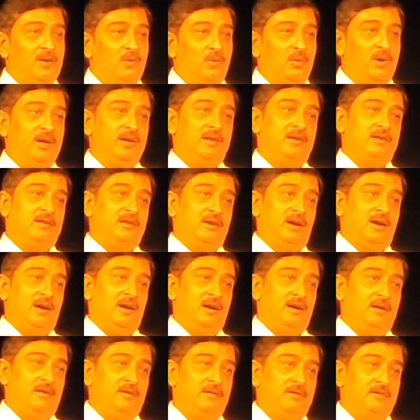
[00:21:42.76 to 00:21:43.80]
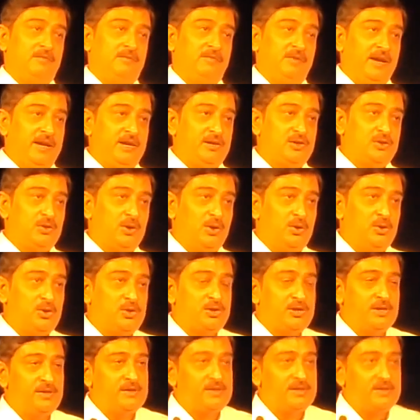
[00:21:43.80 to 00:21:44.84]
with fleet
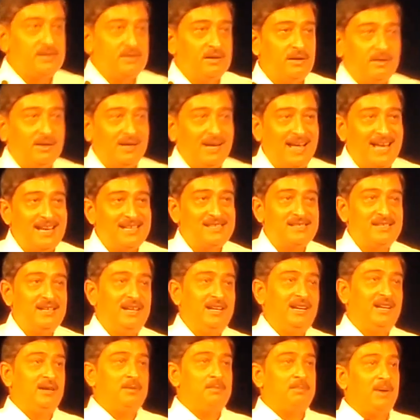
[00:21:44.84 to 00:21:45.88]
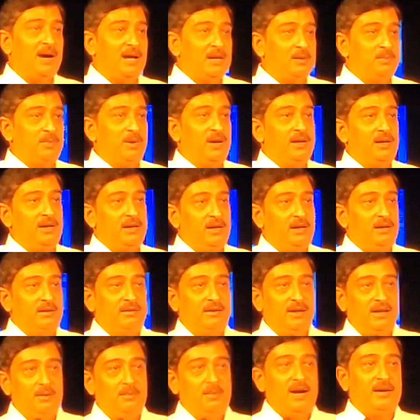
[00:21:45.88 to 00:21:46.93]
solutions, class-leading path-breaking
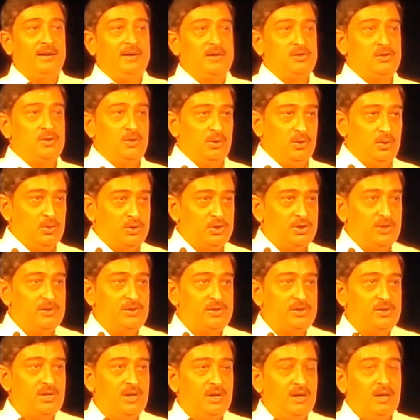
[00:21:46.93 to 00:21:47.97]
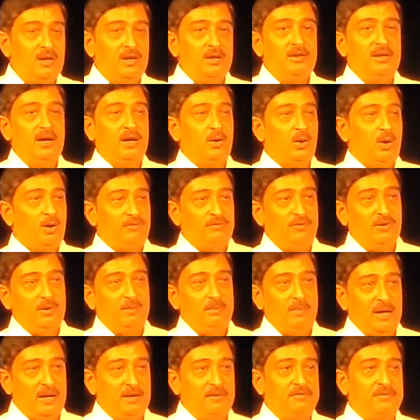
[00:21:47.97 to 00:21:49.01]
telematics solutions that offer
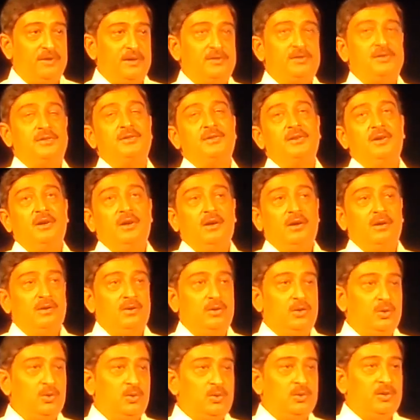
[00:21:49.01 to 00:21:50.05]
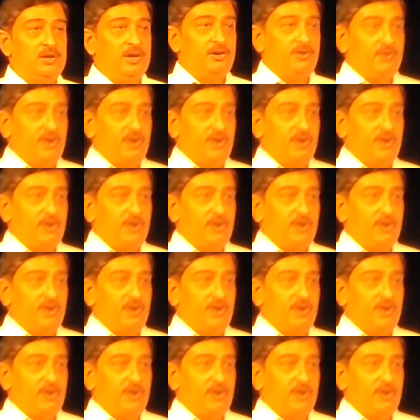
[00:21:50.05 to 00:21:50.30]
benefits to the